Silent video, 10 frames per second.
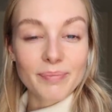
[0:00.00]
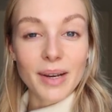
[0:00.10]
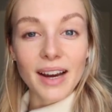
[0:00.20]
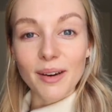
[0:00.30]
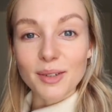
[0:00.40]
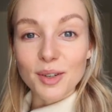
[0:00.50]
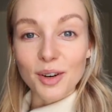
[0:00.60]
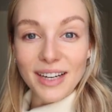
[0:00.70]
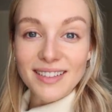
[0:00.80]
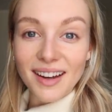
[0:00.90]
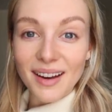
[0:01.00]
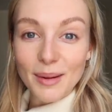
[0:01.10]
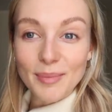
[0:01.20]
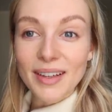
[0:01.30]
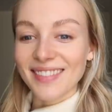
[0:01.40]
but yeah, it was a great
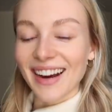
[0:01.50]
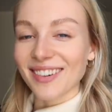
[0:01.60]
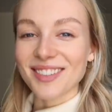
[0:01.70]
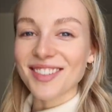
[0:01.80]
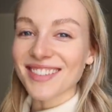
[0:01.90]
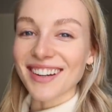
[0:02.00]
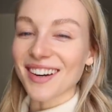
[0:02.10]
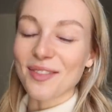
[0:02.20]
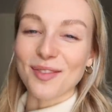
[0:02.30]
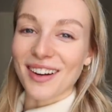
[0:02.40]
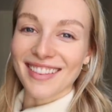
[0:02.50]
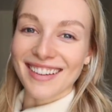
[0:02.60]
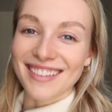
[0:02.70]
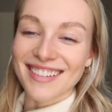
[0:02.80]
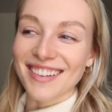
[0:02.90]
time. Yeah, it was just like a fun
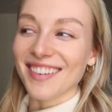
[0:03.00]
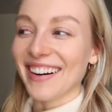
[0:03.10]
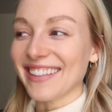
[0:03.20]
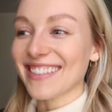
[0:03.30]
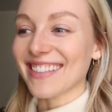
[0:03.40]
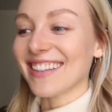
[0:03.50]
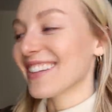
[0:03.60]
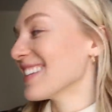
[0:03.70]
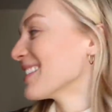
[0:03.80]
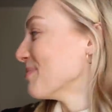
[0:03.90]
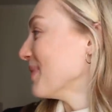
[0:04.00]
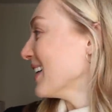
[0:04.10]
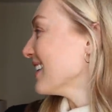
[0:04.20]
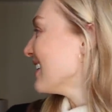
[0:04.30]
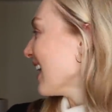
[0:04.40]
thing to do, honestly.
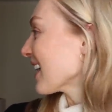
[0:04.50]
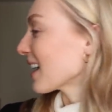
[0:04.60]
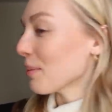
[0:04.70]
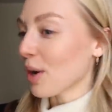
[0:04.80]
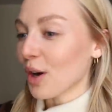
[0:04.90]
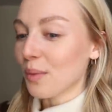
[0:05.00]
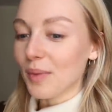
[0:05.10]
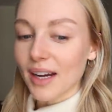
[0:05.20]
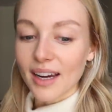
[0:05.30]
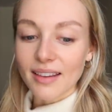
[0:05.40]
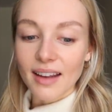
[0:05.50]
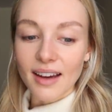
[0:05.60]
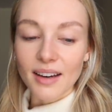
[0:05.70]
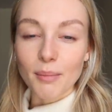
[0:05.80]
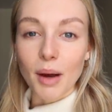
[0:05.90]
But yeah, I came home, and
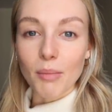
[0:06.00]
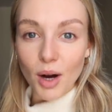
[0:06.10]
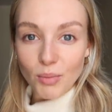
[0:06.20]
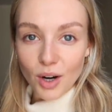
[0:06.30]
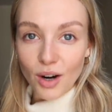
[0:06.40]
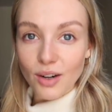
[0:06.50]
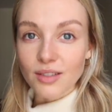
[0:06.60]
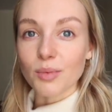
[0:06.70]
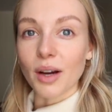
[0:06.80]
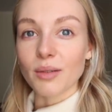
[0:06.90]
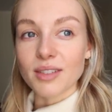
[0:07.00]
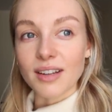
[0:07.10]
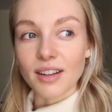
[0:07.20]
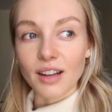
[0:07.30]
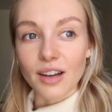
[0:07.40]
then my mom called while I was
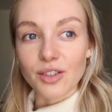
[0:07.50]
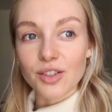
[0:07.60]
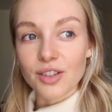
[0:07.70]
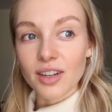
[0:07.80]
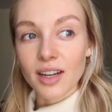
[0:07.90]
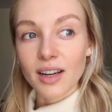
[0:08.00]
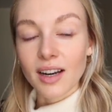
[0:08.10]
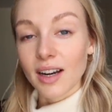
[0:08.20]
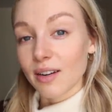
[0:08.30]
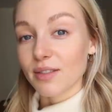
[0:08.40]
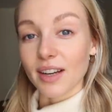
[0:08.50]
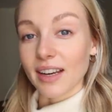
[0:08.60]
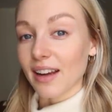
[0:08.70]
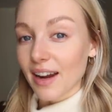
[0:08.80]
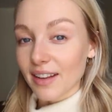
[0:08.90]
eating lunch. I was like
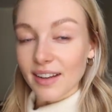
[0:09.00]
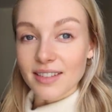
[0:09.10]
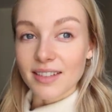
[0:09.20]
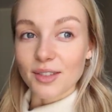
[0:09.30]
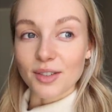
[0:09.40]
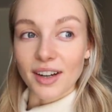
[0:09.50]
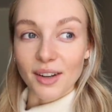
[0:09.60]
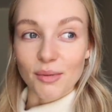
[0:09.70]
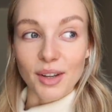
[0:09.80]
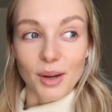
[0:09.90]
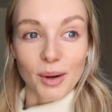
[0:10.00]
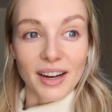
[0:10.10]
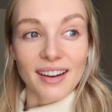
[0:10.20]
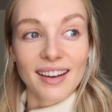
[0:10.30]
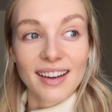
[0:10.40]
inhaling a Caesar salad really
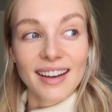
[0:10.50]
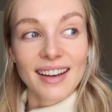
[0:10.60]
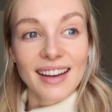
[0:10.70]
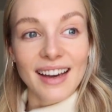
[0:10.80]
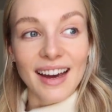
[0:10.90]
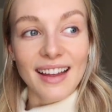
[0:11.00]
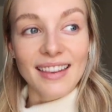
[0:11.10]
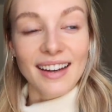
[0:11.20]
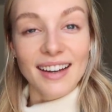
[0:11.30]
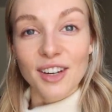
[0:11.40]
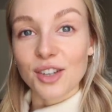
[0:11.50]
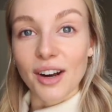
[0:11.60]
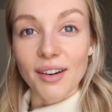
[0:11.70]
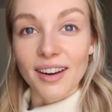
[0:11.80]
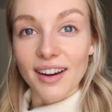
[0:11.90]
quick. And then I
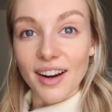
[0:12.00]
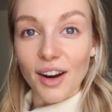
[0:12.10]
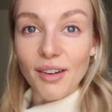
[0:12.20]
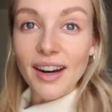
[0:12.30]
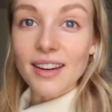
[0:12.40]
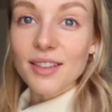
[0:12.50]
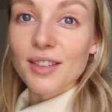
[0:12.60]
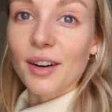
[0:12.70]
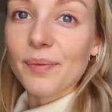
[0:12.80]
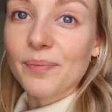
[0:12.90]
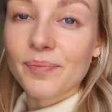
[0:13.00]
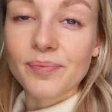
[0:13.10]
showered and I got ready. So